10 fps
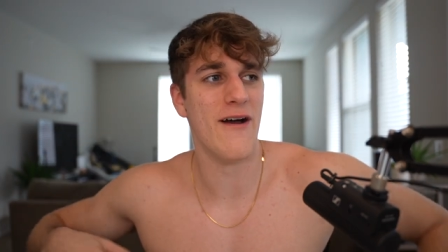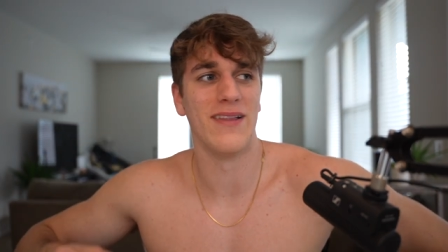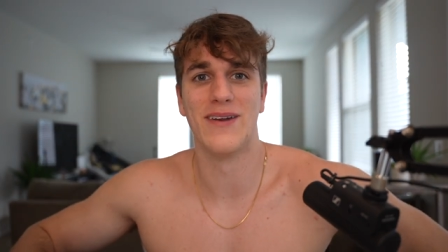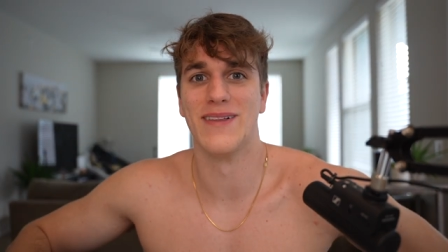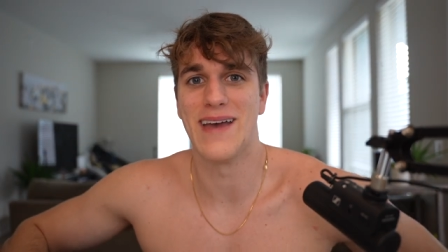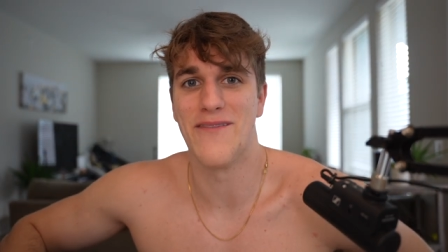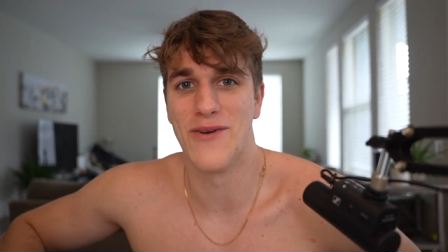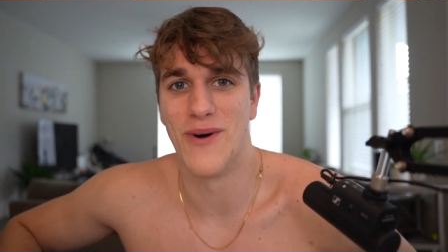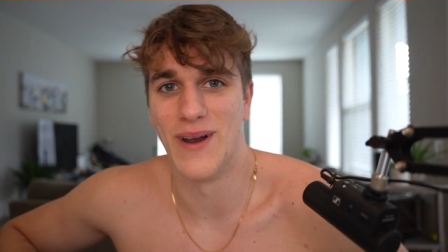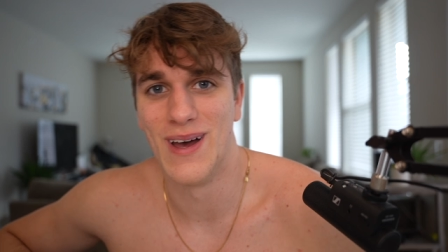literally
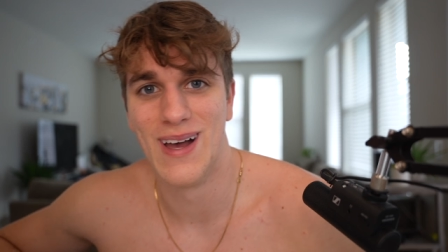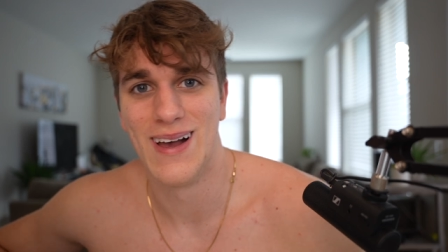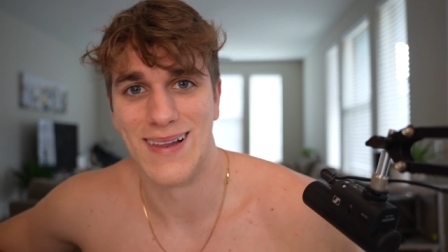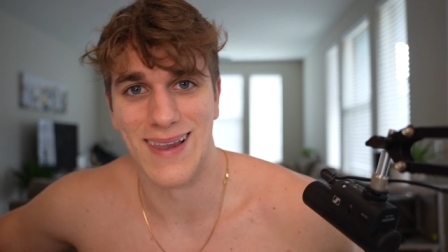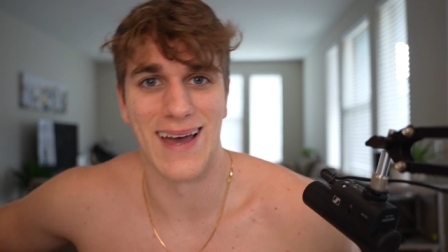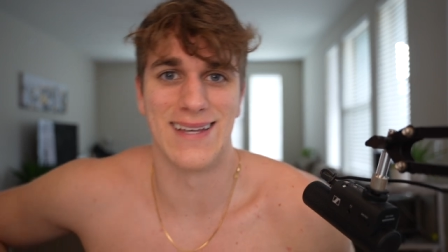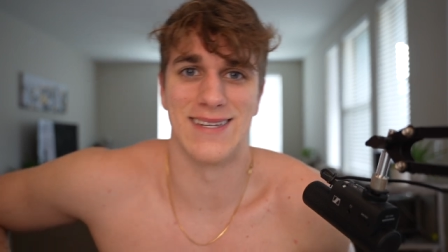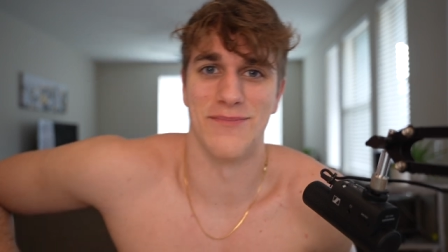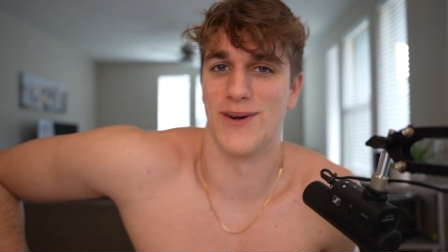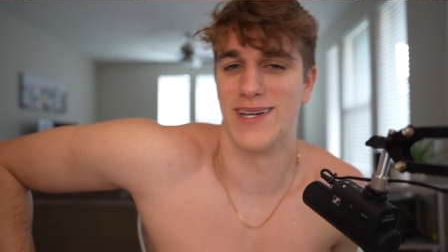everyone likes
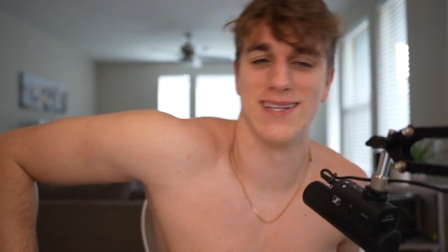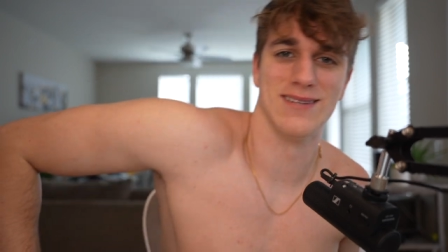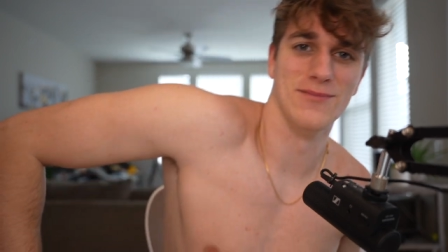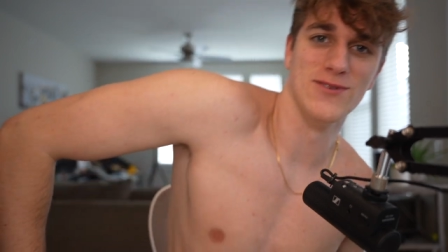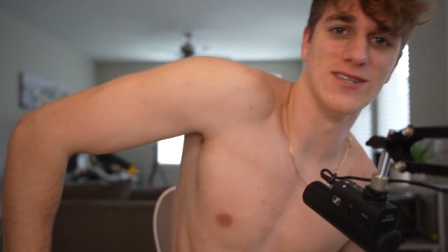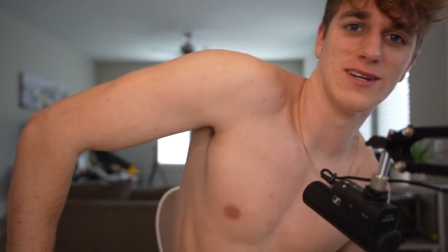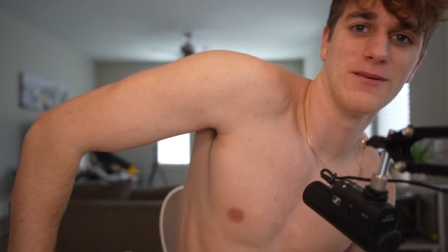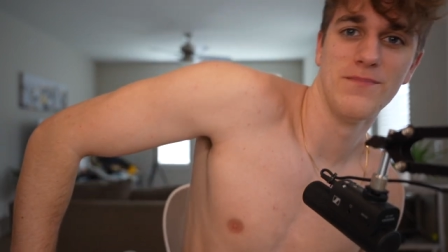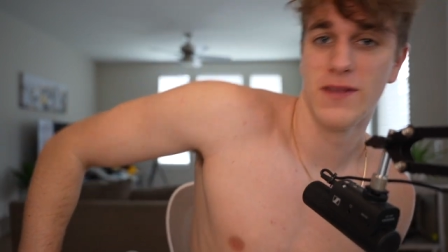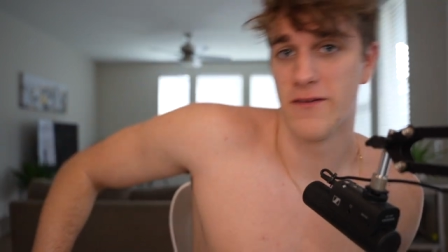and partakes in music
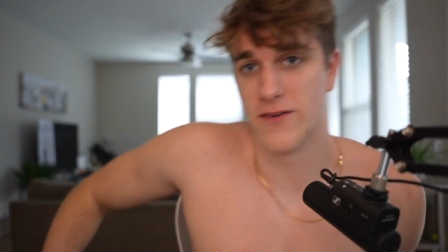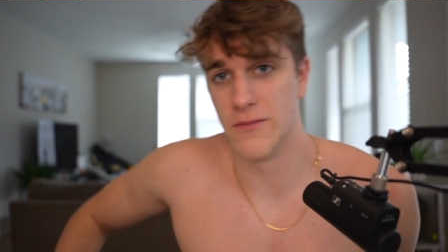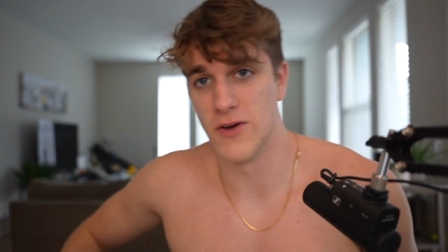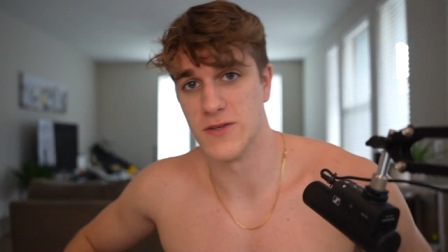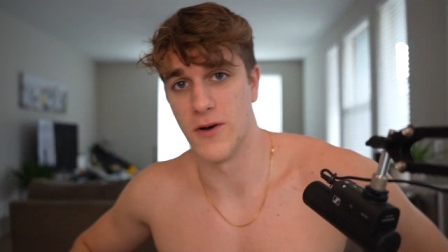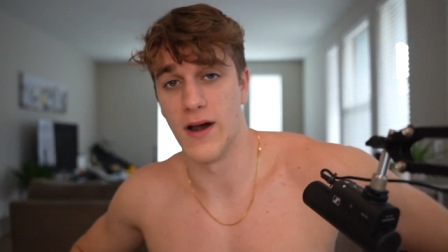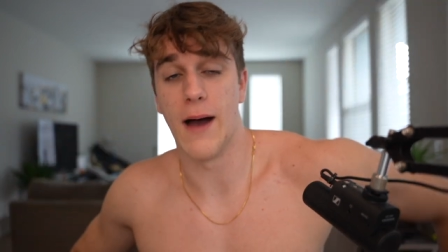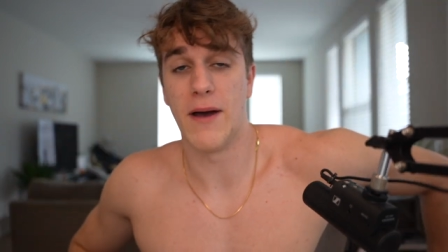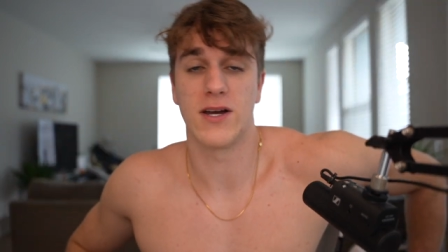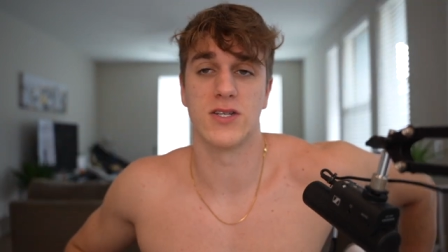for the most part.
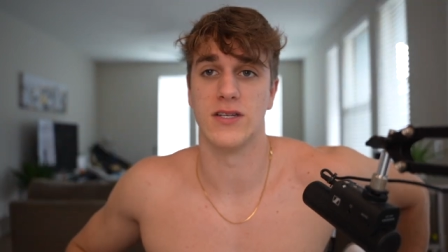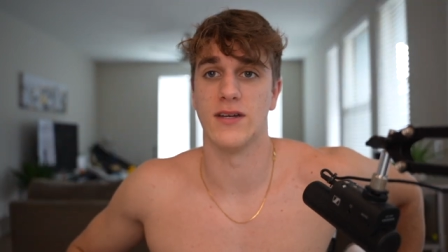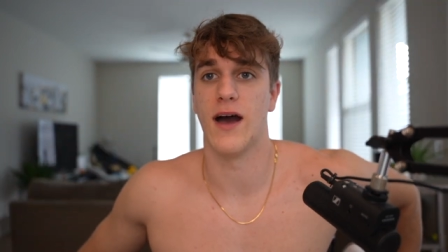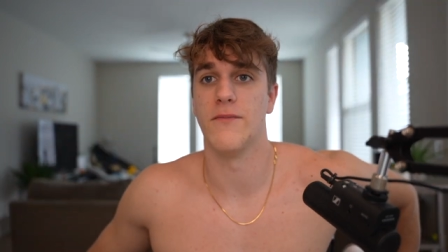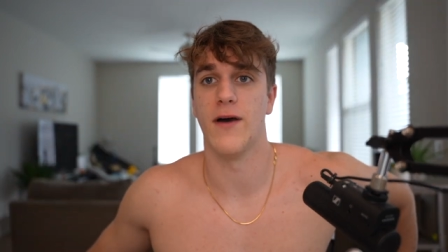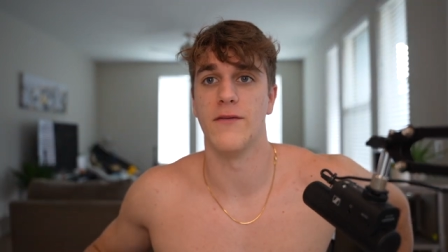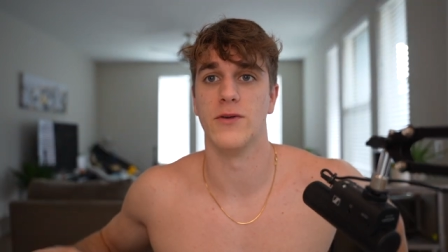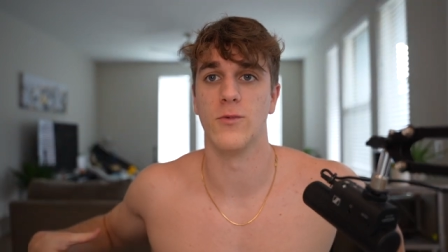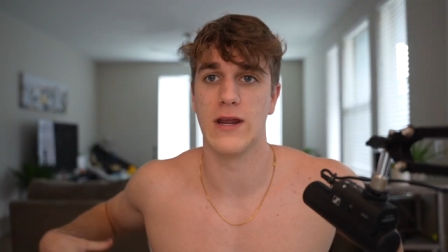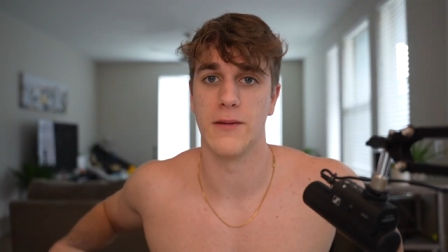I've
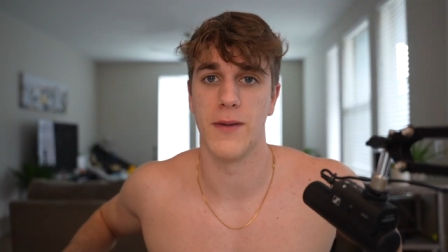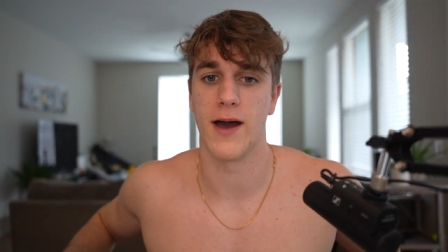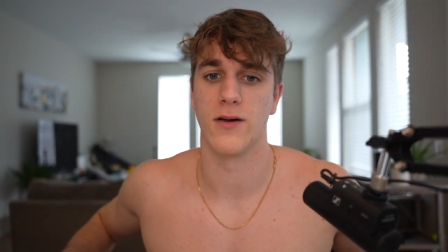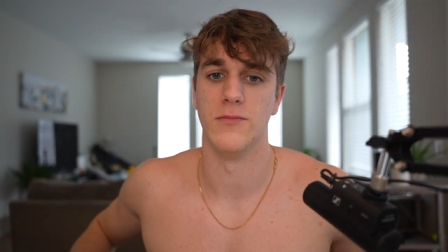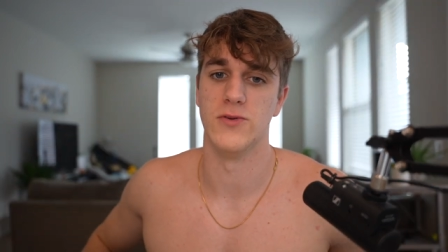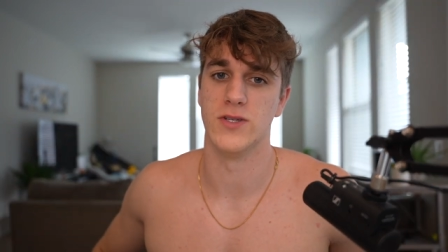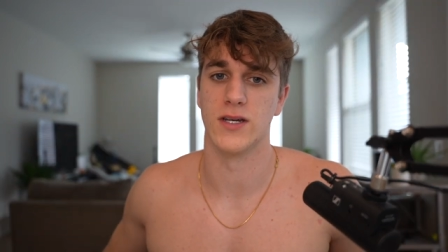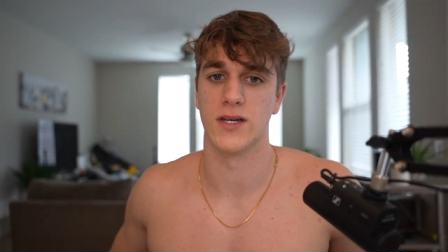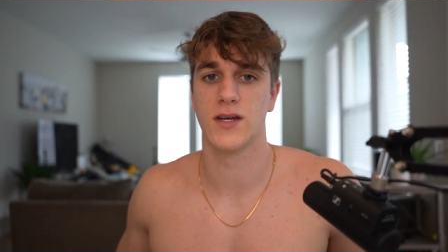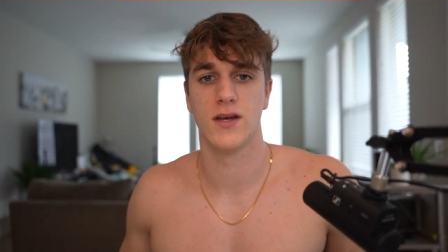been weaning back on
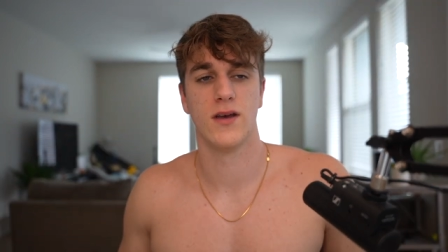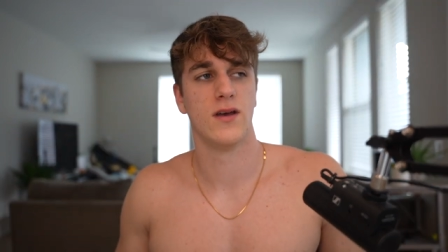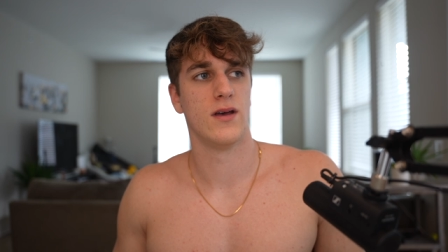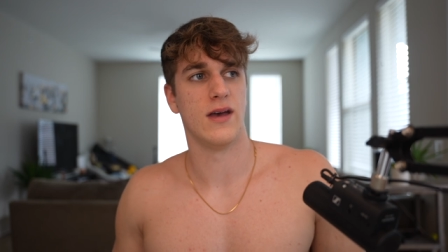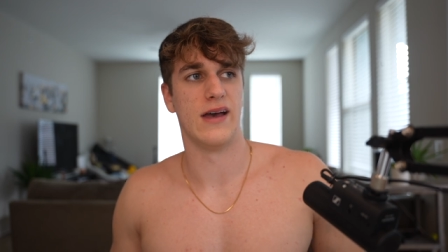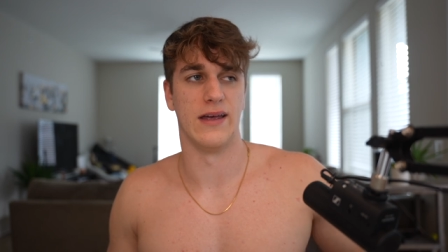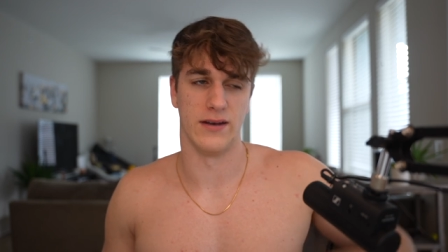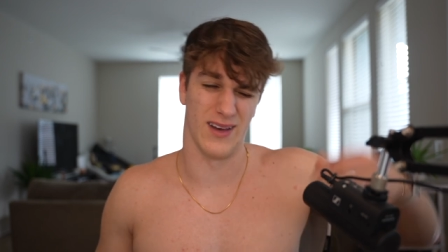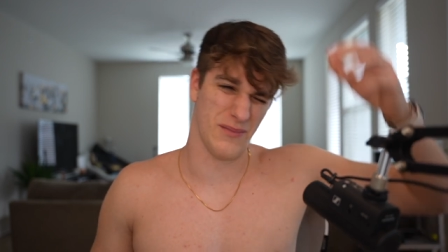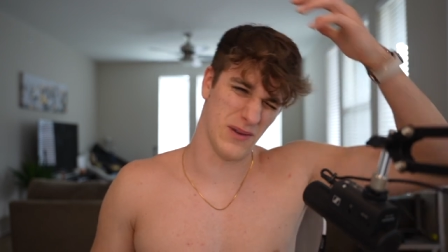music
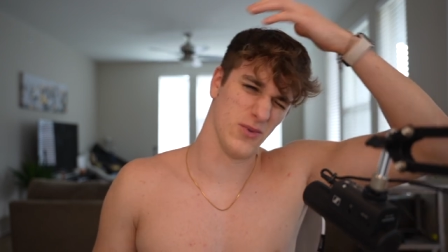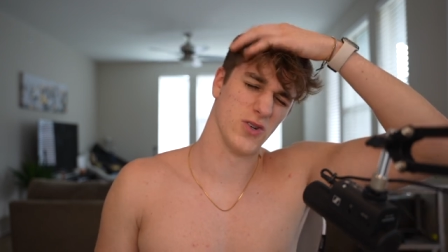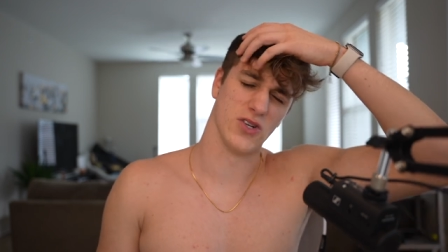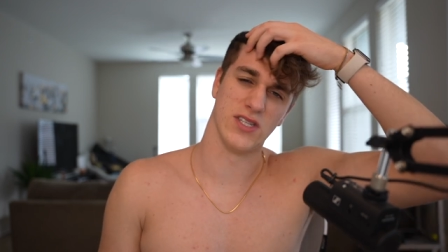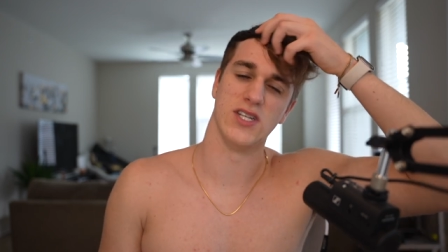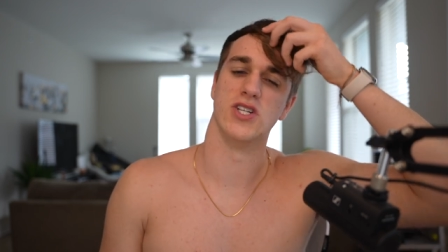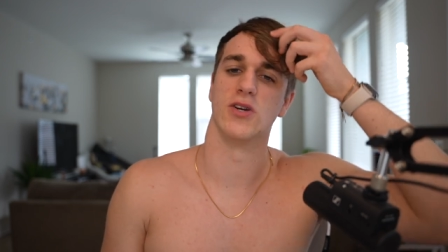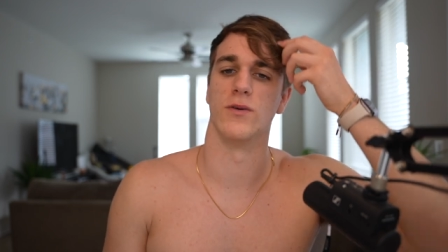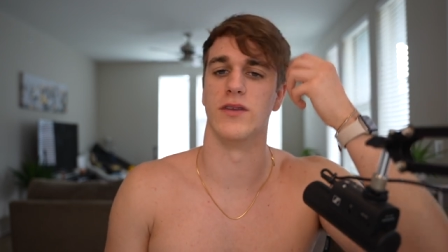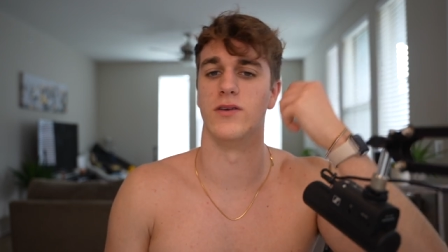and being more strategic
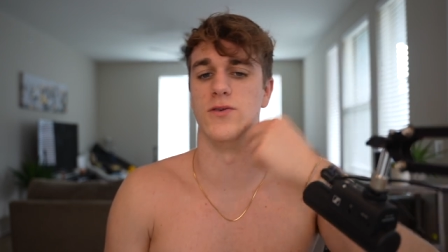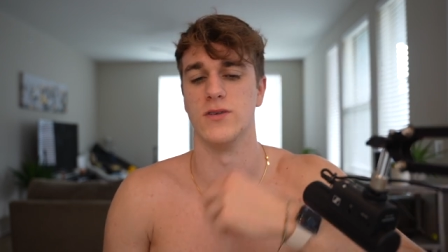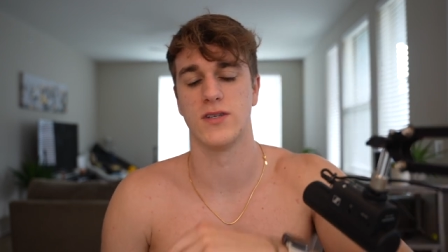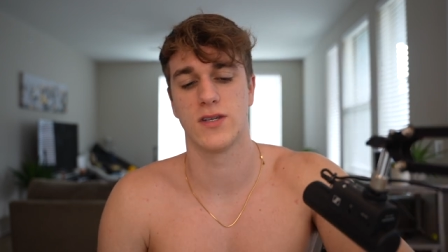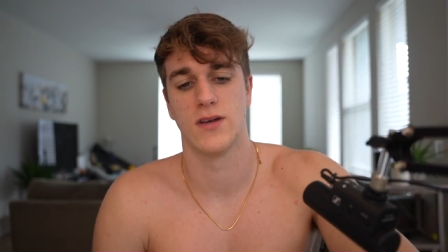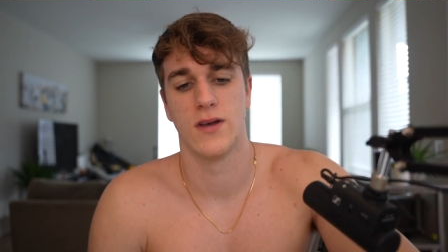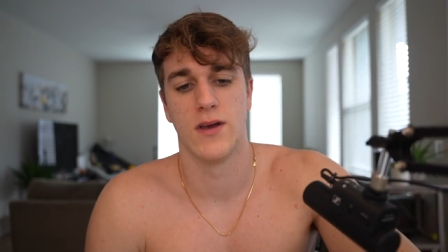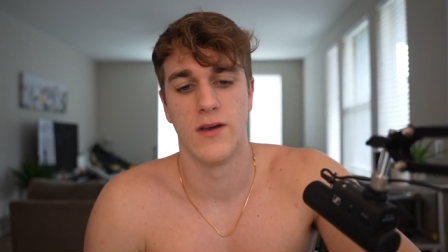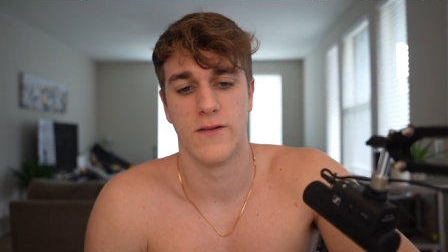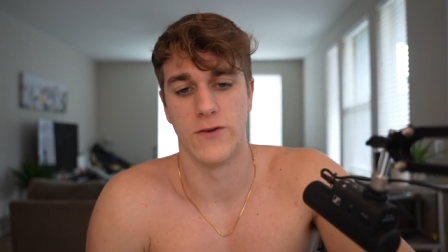with the use
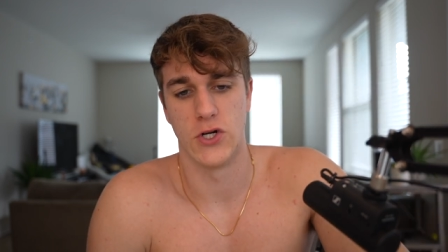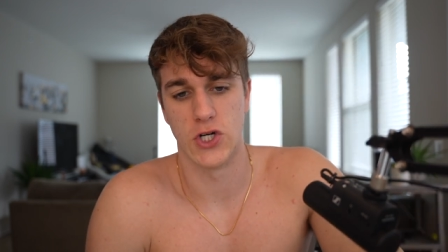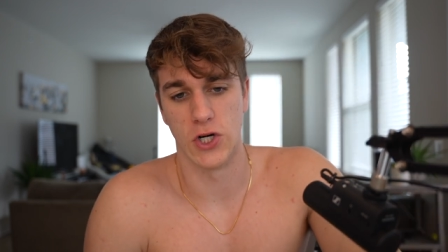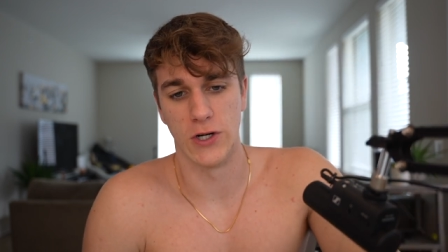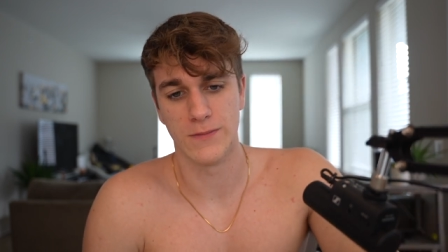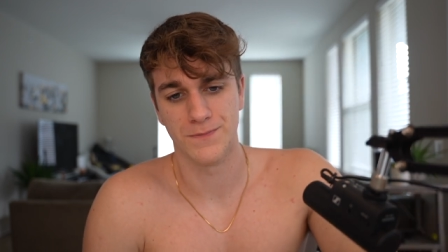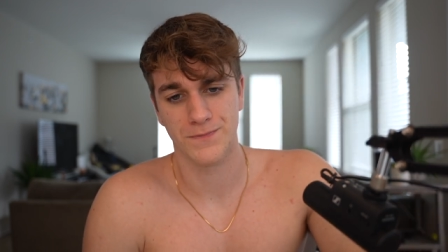for sure.